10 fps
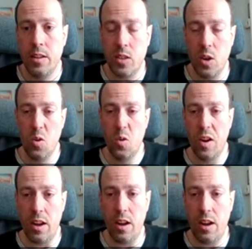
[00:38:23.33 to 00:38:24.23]

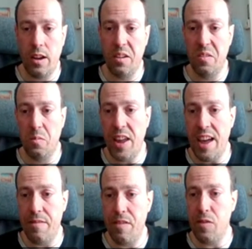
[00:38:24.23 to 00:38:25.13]
So we
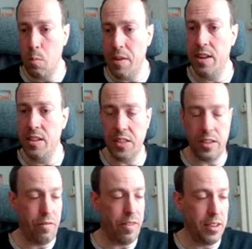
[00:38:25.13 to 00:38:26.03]
have a few
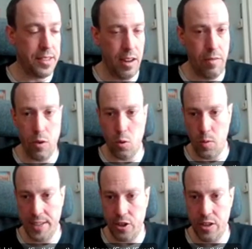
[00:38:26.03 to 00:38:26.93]
minutes, I think, still for
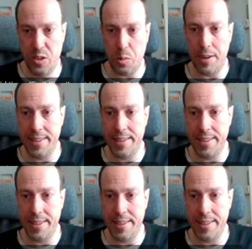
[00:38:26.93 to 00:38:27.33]
questions.